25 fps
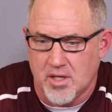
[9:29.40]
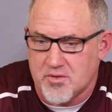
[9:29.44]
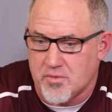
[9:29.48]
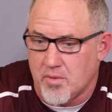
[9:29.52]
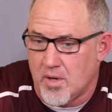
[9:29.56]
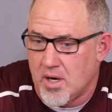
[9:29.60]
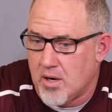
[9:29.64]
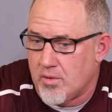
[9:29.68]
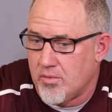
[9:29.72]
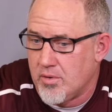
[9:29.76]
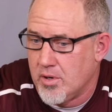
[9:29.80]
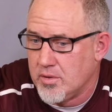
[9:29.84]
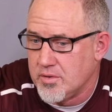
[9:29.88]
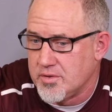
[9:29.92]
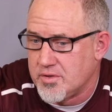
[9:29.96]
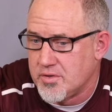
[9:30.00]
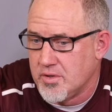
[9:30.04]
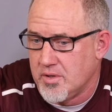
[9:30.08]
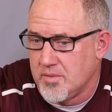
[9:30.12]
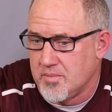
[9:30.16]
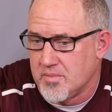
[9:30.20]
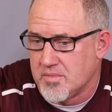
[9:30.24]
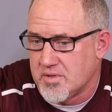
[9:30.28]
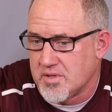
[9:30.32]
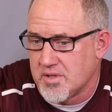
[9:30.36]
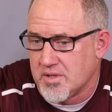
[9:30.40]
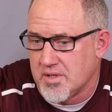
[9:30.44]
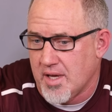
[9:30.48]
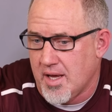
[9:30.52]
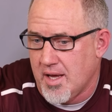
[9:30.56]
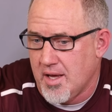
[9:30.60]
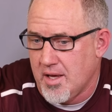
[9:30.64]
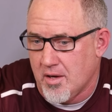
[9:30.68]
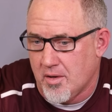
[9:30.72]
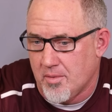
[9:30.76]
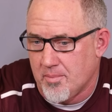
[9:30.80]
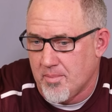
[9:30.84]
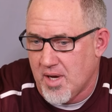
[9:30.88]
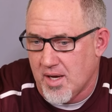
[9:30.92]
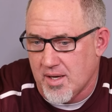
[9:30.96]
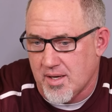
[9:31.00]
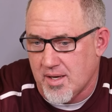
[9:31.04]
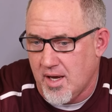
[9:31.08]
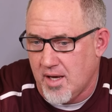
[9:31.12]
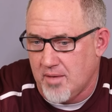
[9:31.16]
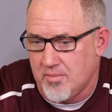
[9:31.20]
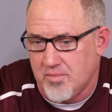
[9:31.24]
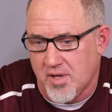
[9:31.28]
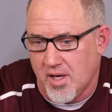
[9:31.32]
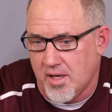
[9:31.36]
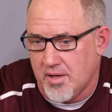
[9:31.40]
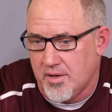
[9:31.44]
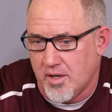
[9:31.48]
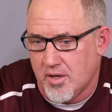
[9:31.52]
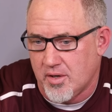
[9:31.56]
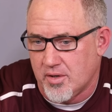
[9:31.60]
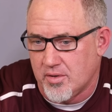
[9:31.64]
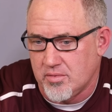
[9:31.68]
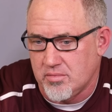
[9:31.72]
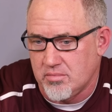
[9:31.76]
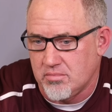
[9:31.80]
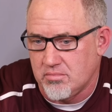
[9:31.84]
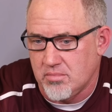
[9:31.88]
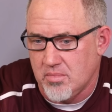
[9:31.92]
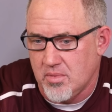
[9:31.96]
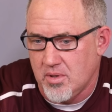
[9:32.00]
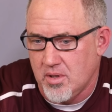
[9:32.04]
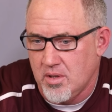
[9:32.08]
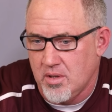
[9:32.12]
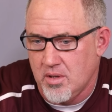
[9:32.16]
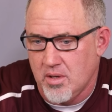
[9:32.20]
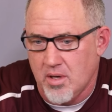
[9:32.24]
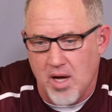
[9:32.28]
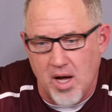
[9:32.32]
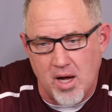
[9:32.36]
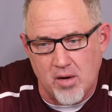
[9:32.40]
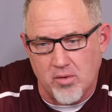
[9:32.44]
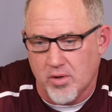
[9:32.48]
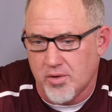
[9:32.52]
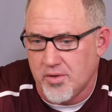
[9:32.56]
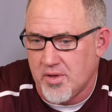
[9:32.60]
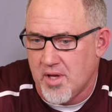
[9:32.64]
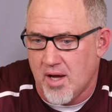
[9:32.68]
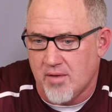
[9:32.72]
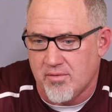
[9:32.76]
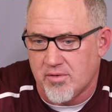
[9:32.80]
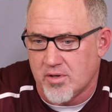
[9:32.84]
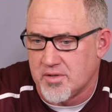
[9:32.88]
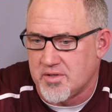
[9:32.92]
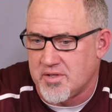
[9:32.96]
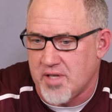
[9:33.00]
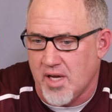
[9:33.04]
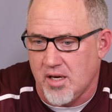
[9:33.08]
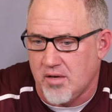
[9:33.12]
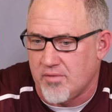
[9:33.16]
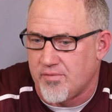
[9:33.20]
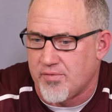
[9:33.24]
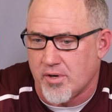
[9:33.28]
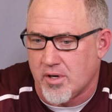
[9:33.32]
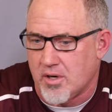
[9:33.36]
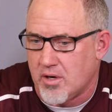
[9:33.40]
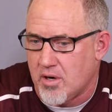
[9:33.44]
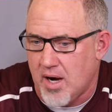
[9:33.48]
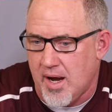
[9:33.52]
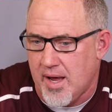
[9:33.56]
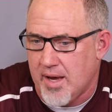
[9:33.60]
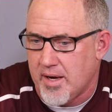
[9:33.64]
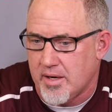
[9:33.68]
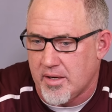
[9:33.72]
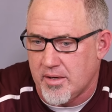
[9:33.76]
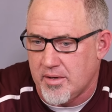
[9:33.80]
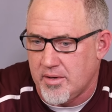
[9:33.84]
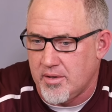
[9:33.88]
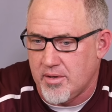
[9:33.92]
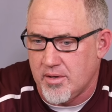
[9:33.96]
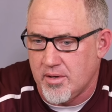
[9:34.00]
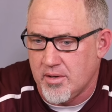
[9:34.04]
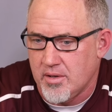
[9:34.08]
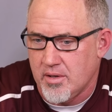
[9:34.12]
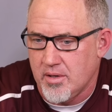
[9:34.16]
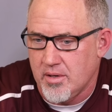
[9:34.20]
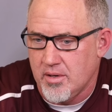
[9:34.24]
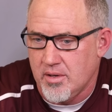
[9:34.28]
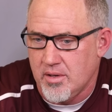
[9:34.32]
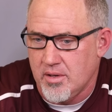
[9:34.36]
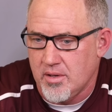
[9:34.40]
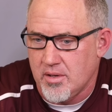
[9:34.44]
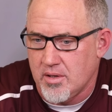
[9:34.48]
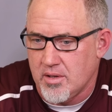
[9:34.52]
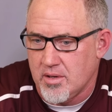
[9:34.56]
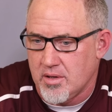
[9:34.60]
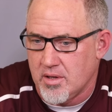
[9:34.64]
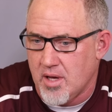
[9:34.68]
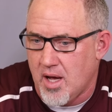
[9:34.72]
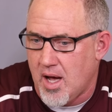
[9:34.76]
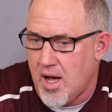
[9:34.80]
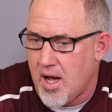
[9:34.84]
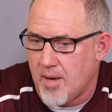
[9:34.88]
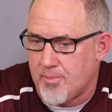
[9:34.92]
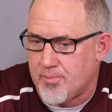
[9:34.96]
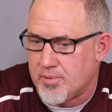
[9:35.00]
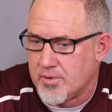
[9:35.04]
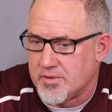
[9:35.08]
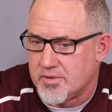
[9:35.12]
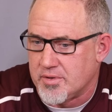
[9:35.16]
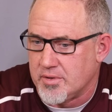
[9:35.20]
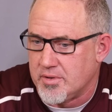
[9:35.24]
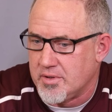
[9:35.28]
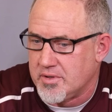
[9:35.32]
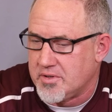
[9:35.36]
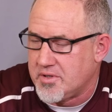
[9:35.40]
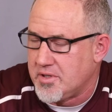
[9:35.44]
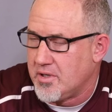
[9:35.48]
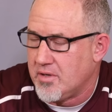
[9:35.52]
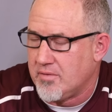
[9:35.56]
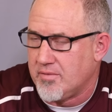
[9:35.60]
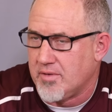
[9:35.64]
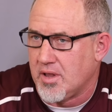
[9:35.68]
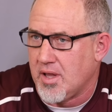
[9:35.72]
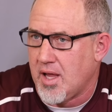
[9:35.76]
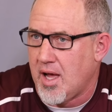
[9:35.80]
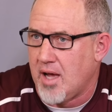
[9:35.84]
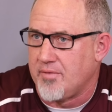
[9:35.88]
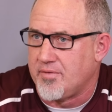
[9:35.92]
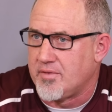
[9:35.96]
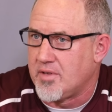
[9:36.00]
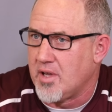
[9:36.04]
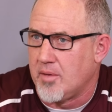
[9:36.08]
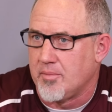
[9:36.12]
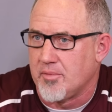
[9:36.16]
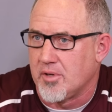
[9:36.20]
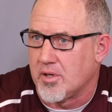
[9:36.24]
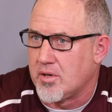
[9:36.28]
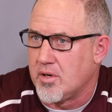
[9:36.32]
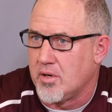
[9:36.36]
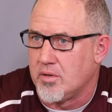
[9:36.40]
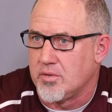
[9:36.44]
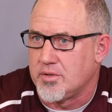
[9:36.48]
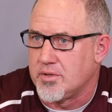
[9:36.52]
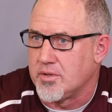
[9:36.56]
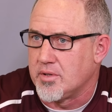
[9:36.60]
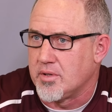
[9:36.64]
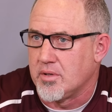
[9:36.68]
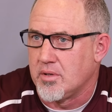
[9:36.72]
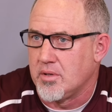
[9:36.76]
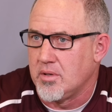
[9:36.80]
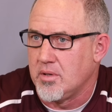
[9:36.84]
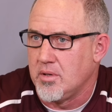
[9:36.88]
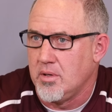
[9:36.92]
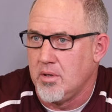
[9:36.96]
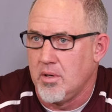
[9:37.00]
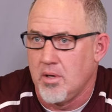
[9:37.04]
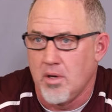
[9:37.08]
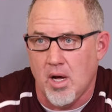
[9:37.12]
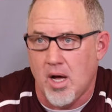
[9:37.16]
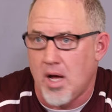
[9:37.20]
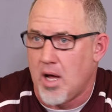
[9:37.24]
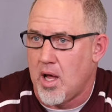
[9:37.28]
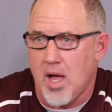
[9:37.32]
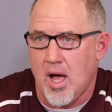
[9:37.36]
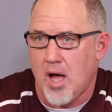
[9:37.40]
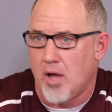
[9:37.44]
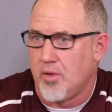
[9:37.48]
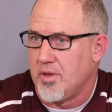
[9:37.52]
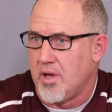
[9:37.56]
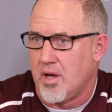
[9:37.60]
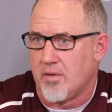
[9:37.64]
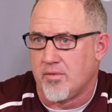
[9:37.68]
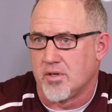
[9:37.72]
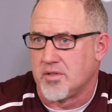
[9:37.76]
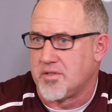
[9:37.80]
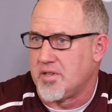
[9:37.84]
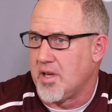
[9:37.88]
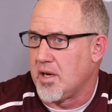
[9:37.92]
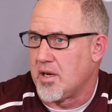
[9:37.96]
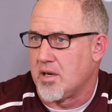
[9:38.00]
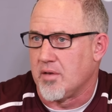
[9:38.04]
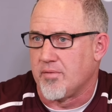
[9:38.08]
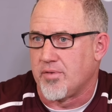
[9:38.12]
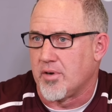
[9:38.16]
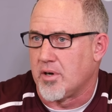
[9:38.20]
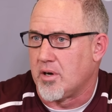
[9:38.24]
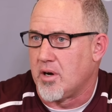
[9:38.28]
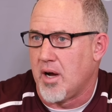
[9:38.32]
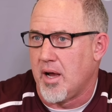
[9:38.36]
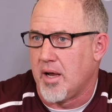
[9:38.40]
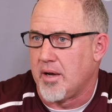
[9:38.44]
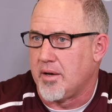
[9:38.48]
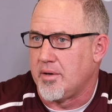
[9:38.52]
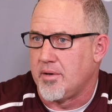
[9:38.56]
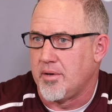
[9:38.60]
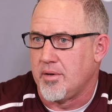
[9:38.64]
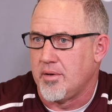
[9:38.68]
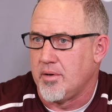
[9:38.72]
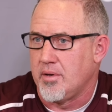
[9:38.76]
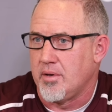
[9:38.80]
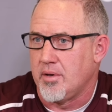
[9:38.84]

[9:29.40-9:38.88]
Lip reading: what I wrote to him today on my game day note. I will never take for granted the opportunity of a lifetime to coach you. I'll never take it for granted.